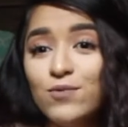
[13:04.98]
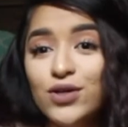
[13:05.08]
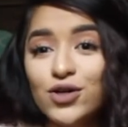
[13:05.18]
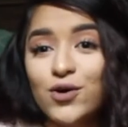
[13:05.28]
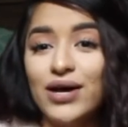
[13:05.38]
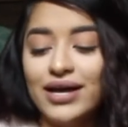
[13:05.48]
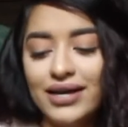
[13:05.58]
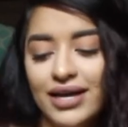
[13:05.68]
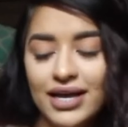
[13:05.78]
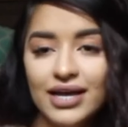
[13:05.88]
will go
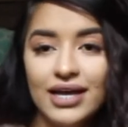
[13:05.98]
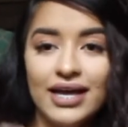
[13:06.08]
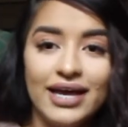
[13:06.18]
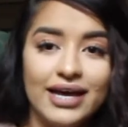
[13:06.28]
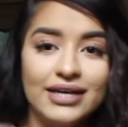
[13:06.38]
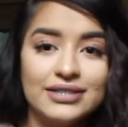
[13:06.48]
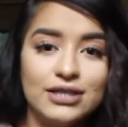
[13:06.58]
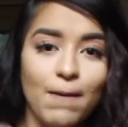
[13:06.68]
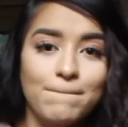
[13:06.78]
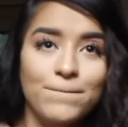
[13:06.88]
ahead and